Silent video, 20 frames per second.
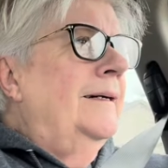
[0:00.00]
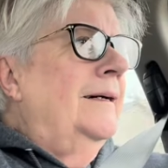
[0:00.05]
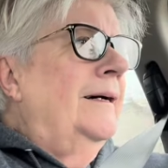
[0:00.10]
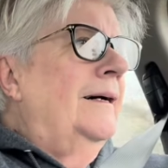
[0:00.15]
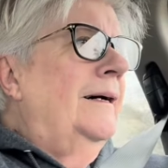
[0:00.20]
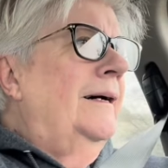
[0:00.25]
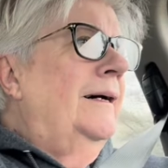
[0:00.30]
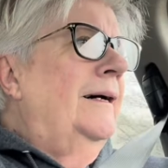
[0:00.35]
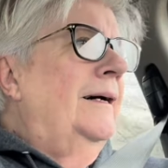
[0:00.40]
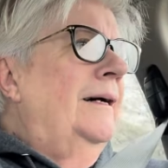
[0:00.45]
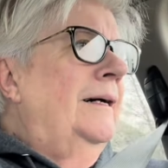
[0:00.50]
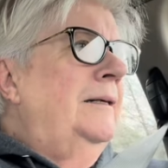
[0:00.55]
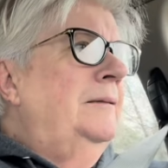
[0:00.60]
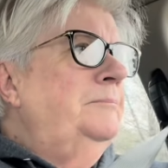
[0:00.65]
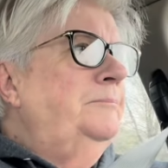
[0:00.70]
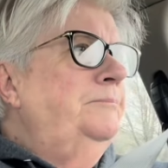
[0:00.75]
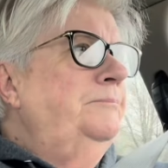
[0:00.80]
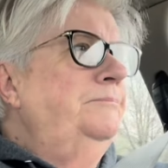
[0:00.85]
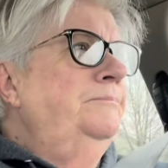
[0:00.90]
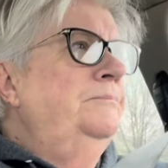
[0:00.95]

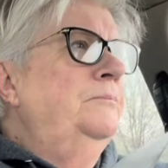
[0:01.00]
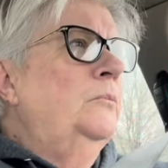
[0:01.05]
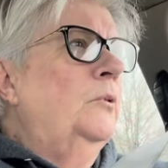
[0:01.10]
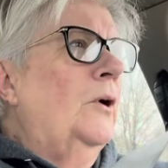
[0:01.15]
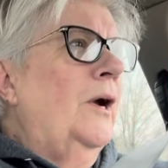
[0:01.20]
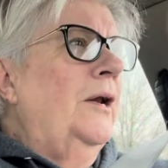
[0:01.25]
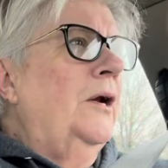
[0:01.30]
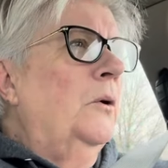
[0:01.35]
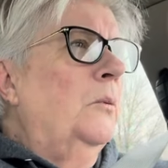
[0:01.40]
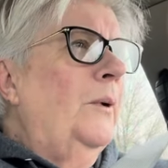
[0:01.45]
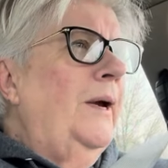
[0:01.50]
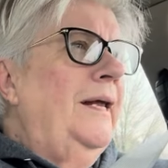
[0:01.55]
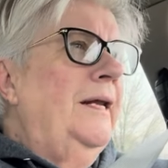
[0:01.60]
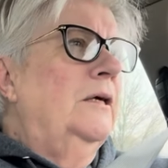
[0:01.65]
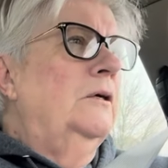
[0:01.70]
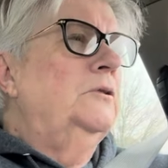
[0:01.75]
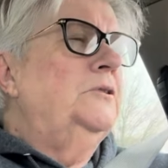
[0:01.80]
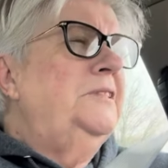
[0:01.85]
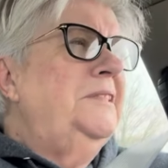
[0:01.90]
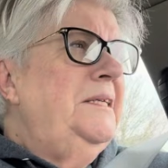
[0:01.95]
We're on our way to
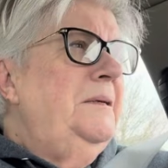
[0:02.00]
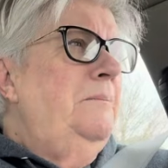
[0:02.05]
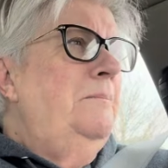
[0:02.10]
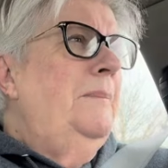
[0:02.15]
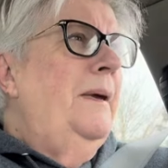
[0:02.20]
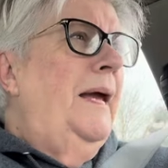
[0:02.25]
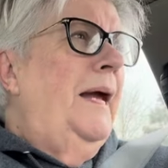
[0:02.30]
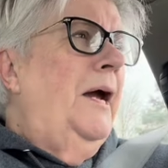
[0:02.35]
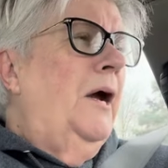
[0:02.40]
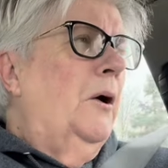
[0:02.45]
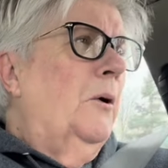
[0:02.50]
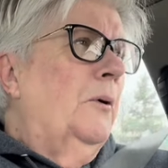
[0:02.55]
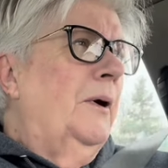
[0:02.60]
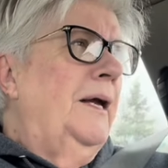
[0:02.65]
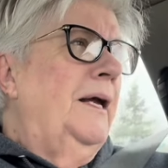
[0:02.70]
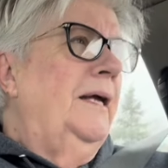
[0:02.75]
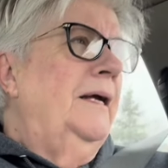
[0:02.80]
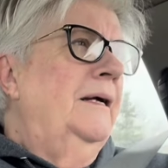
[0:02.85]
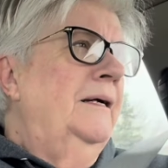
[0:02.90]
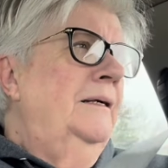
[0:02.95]
go see
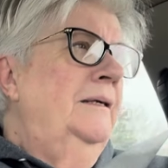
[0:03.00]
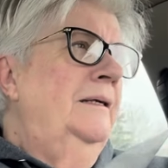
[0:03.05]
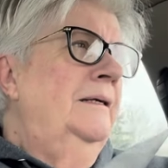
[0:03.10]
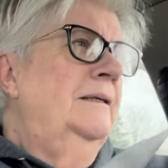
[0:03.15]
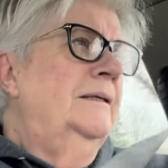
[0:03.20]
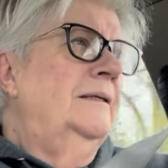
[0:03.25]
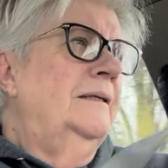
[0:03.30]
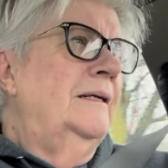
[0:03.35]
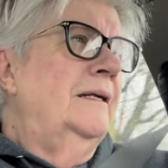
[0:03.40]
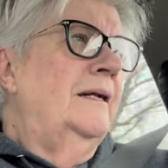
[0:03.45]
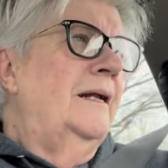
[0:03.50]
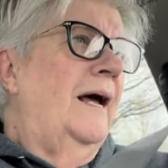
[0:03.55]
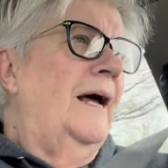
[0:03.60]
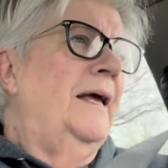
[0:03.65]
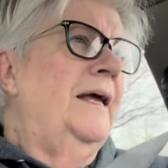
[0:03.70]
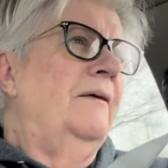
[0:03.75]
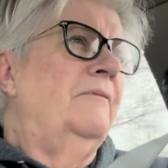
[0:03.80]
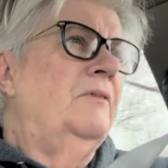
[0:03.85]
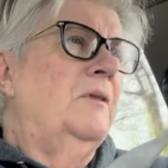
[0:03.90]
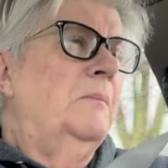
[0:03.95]
Mary.
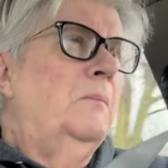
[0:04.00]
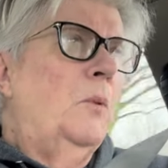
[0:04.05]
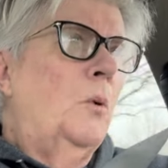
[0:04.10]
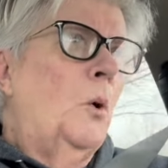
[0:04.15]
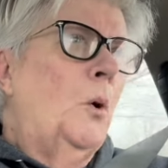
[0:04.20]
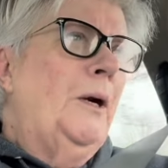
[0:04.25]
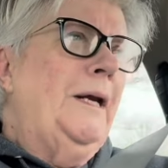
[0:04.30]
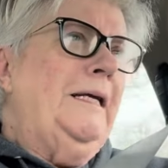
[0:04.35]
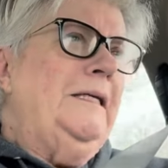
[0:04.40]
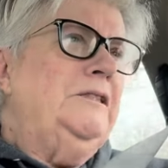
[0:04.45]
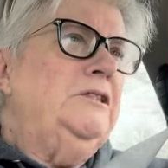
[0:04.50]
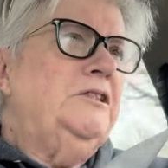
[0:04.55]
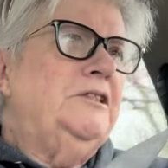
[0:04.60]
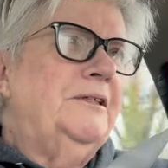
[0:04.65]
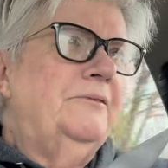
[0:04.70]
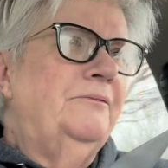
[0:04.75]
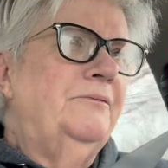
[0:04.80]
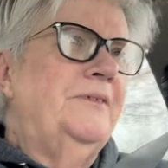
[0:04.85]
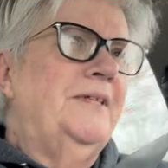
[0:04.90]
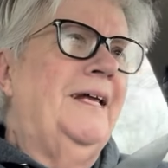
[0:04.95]
I have the morning
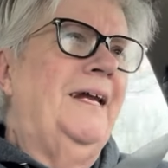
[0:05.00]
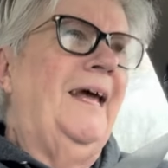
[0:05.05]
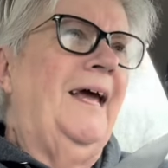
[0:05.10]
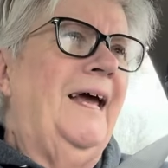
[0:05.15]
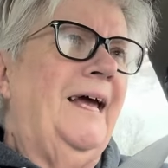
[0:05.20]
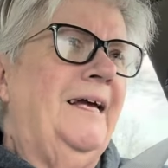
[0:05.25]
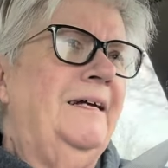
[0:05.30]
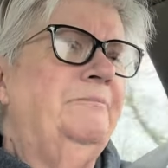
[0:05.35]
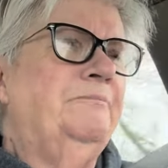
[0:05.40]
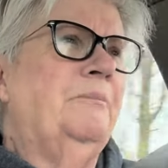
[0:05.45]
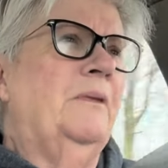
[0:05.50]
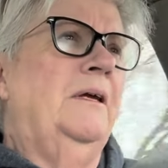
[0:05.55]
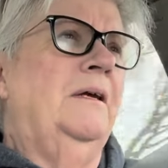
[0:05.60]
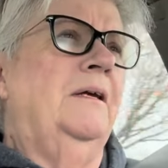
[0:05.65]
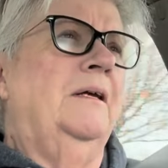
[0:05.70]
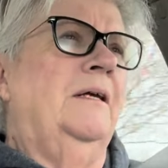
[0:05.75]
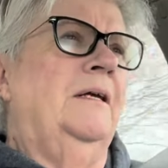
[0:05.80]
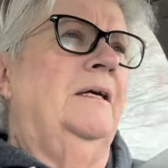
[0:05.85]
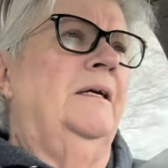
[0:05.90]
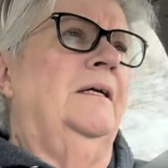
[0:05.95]
shift today.
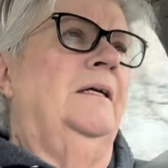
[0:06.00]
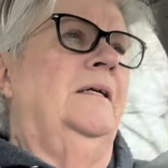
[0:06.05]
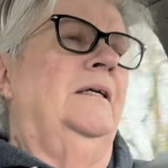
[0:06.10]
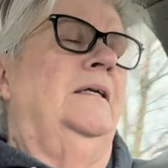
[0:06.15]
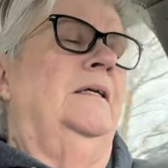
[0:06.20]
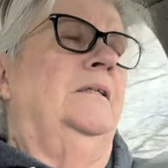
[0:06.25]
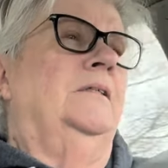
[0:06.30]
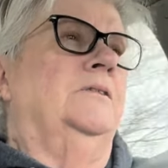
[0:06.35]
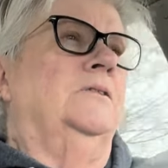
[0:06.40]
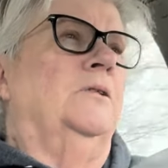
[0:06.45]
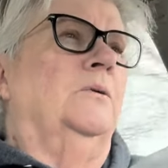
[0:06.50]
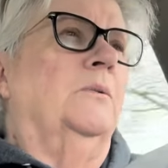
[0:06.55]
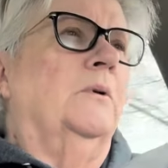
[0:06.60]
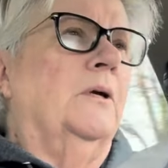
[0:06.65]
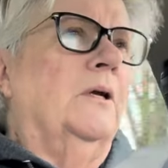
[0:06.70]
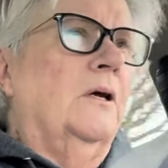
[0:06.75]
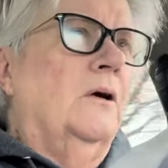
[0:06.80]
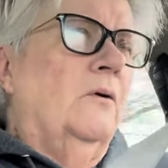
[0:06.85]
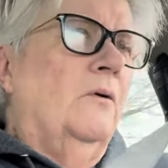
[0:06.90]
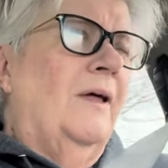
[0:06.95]
So
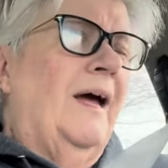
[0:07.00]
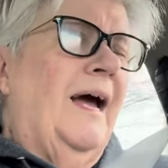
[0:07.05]
we're going to go,